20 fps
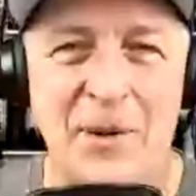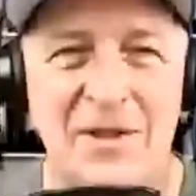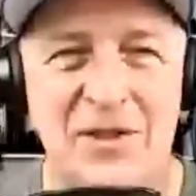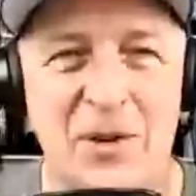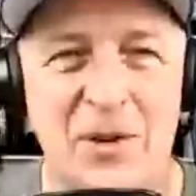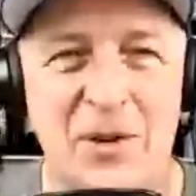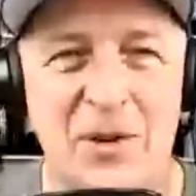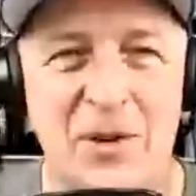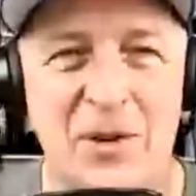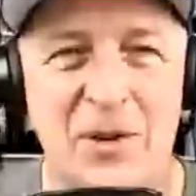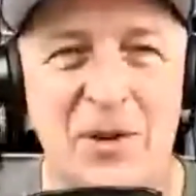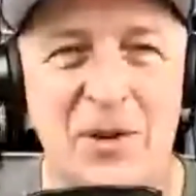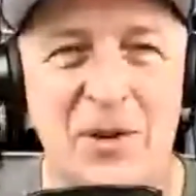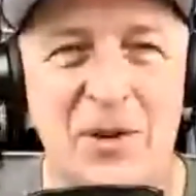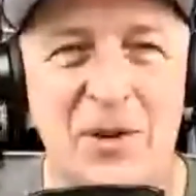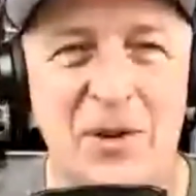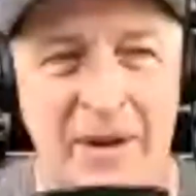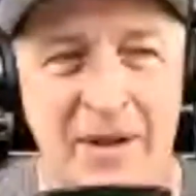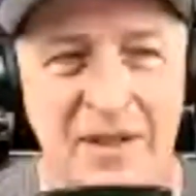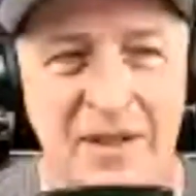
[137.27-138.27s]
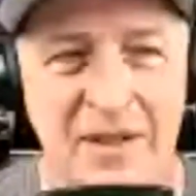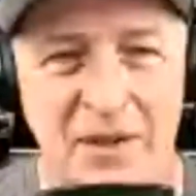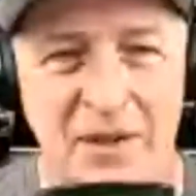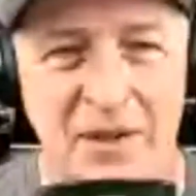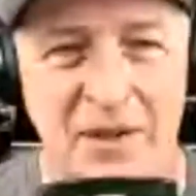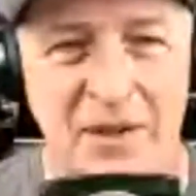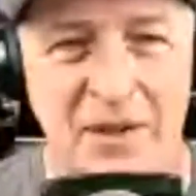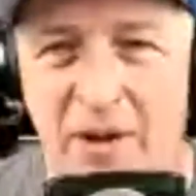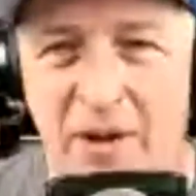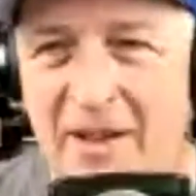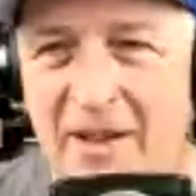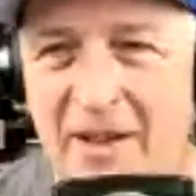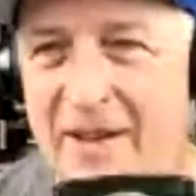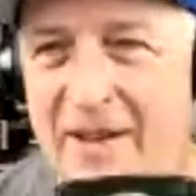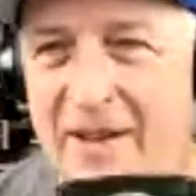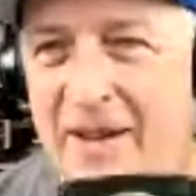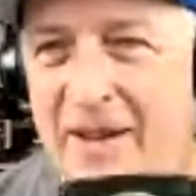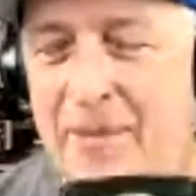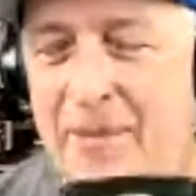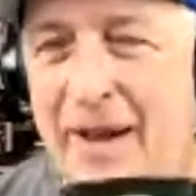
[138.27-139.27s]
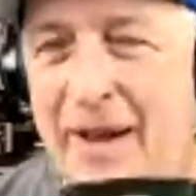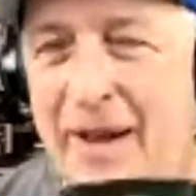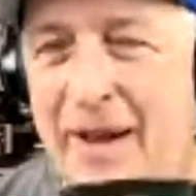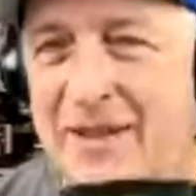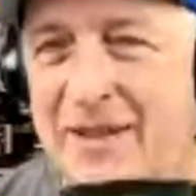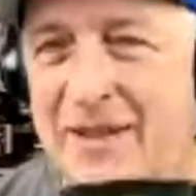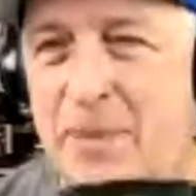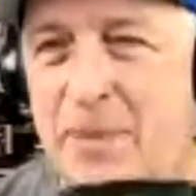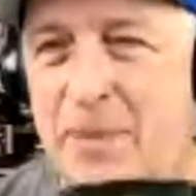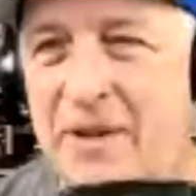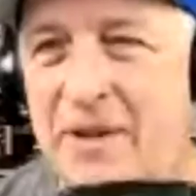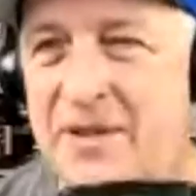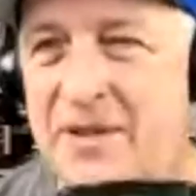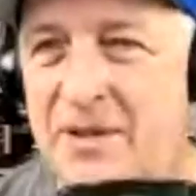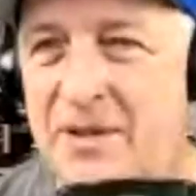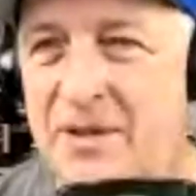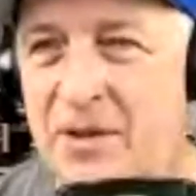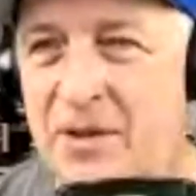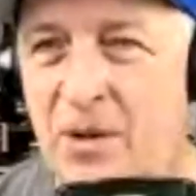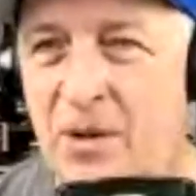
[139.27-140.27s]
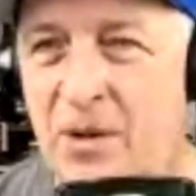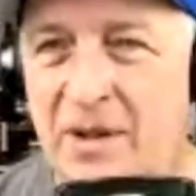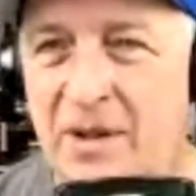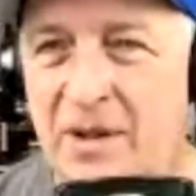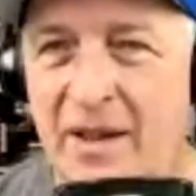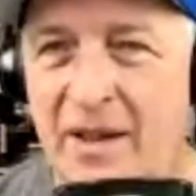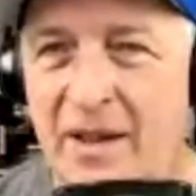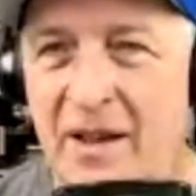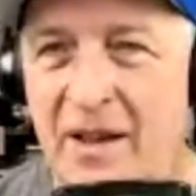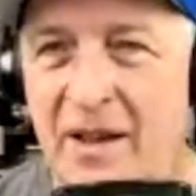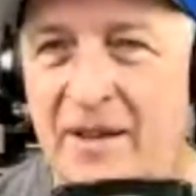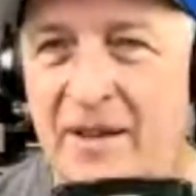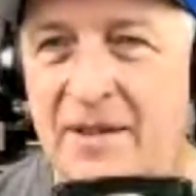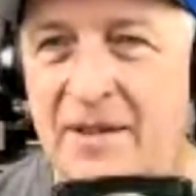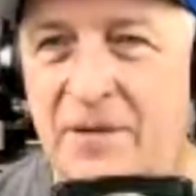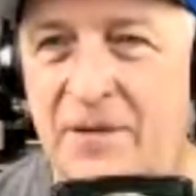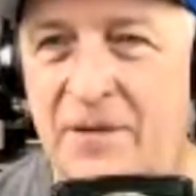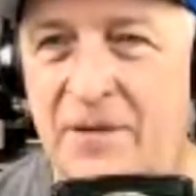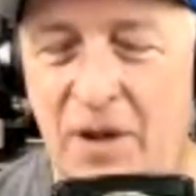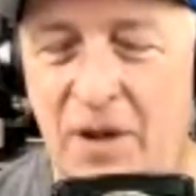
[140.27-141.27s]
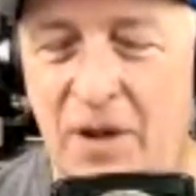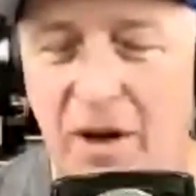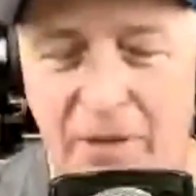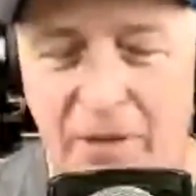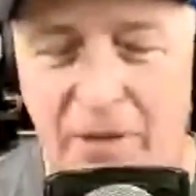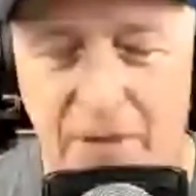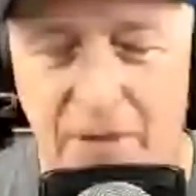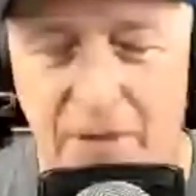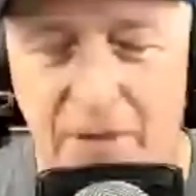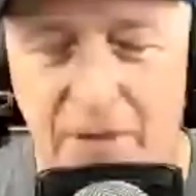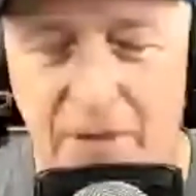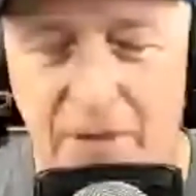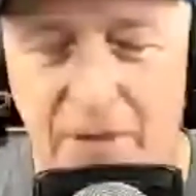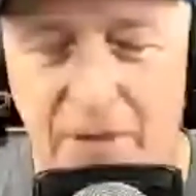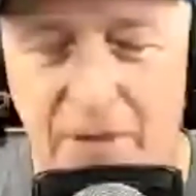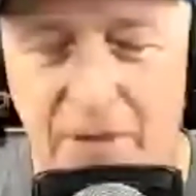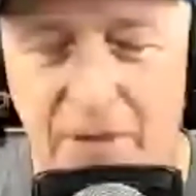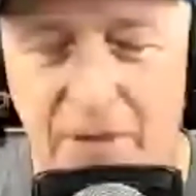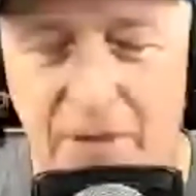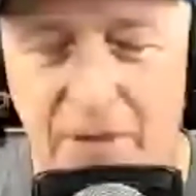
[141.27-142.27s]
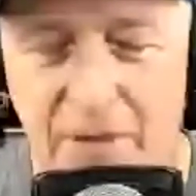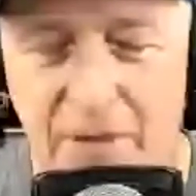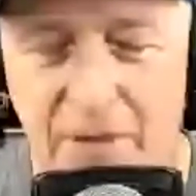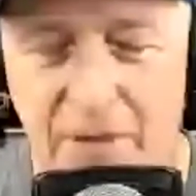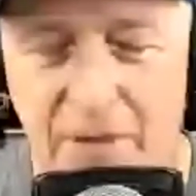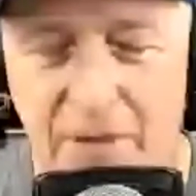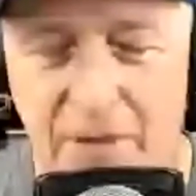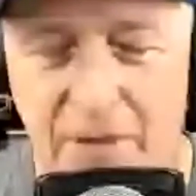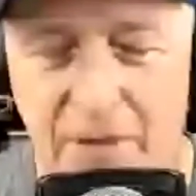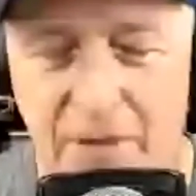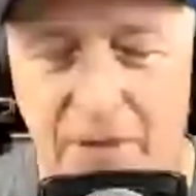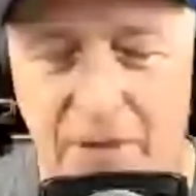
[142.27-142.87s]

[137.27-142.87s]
her experience in New York and my experience in New York a few times, and